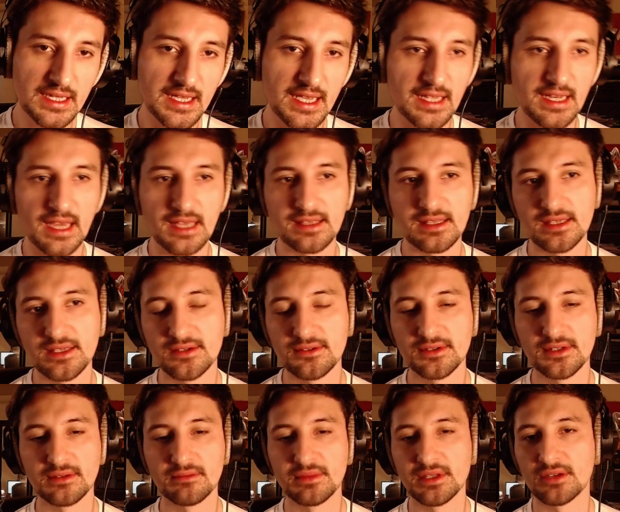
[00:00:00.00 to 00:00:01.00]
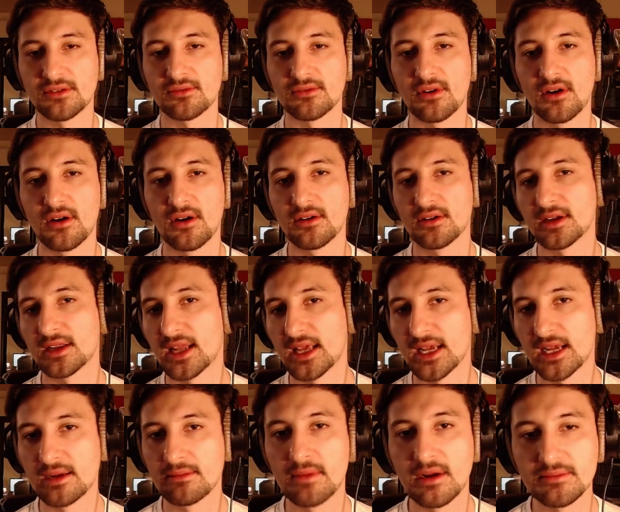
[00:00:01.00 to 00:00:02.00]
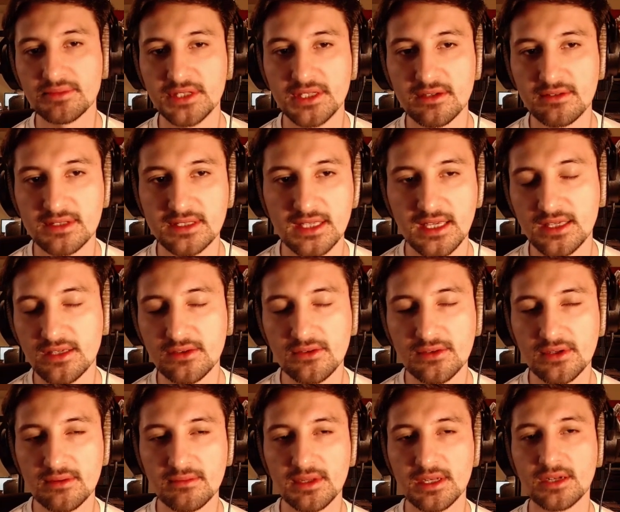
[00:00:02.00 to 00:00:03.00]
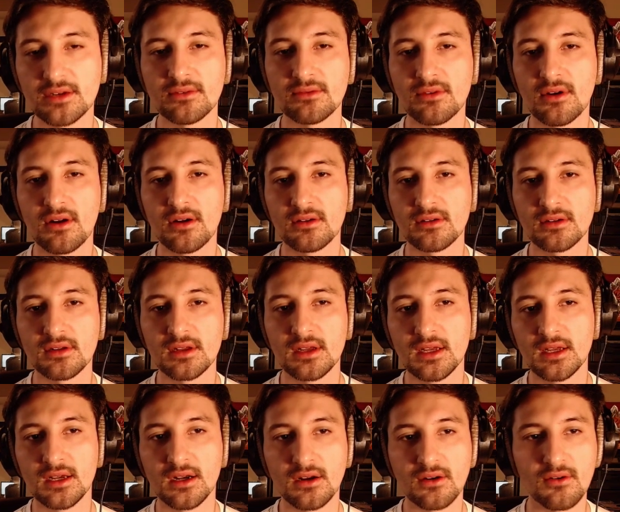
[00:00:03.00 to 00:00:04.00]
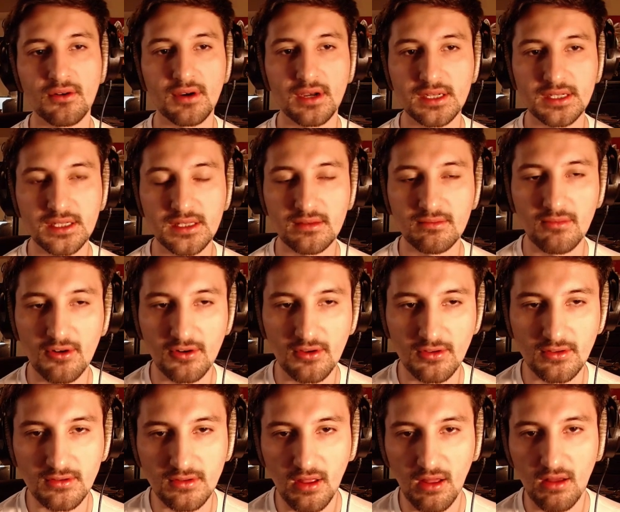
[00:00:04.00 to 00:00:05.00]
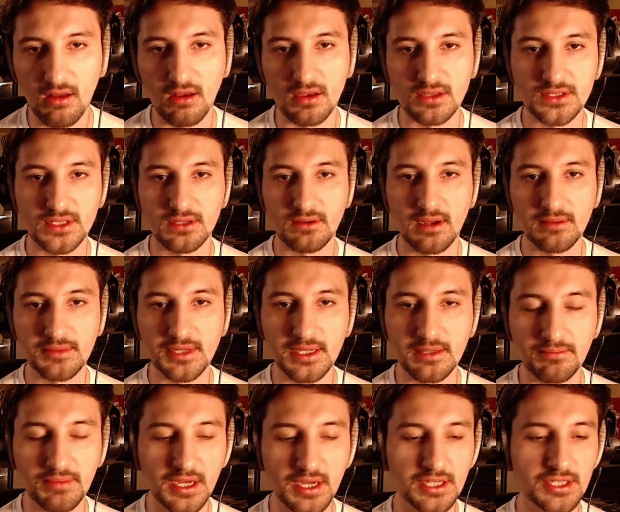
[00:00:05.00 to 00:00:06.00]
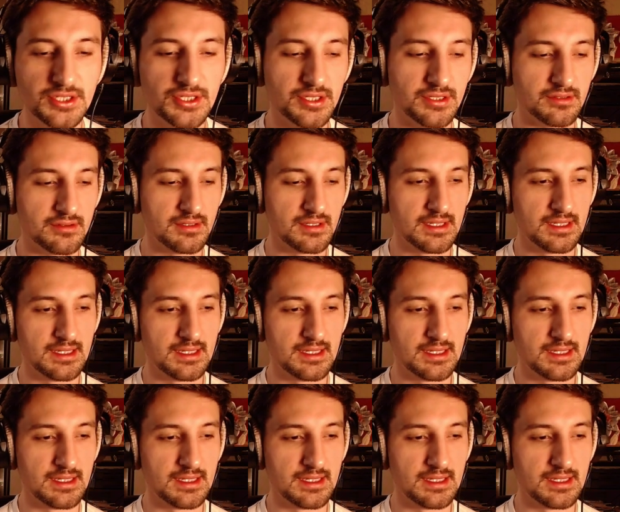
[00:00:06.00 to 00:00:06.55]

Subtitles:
and I think you commit a wrong and I come up to you and say, you committed a wrong according to the moral law, so I'm going to punish you.